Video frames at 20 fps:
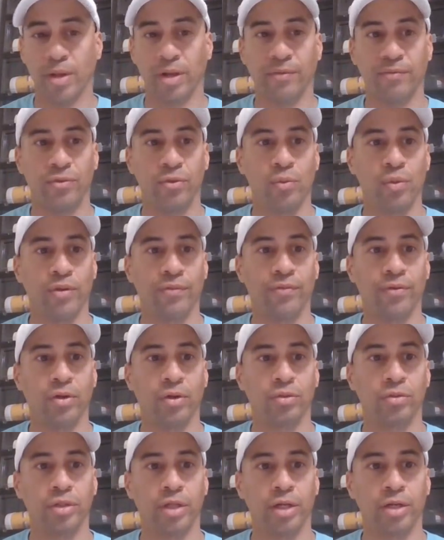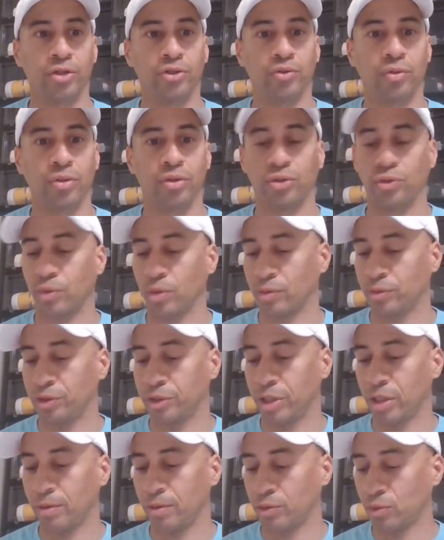man, if you went for those Air Jordan 12
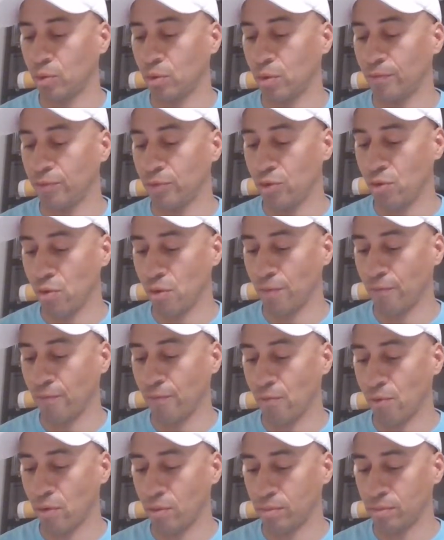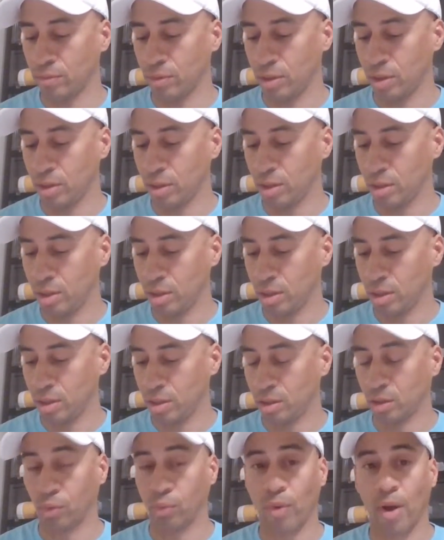Cherries or if you're going for them.
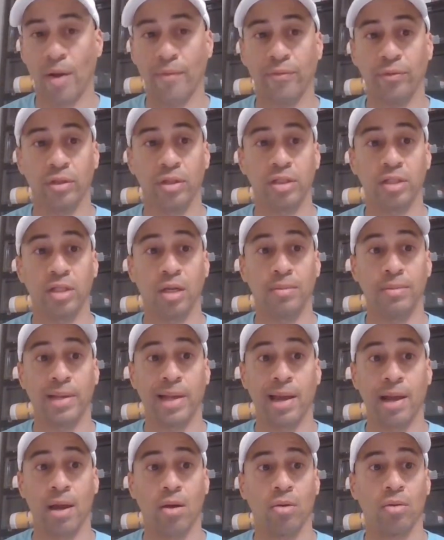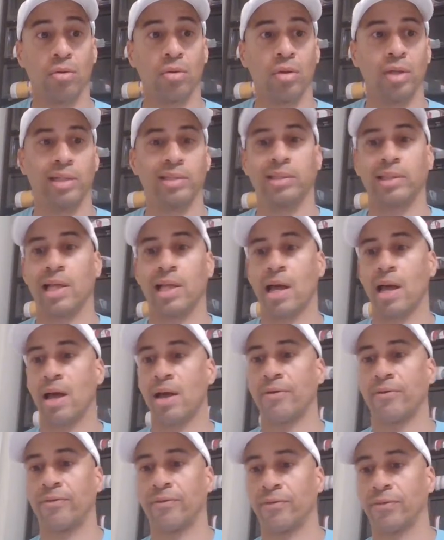The raffle is up now. It's
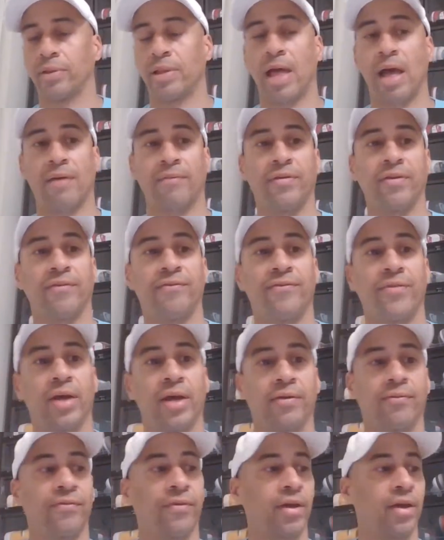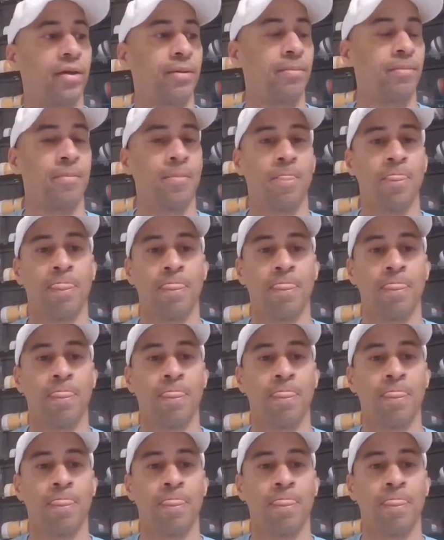live. Live in effect, fam.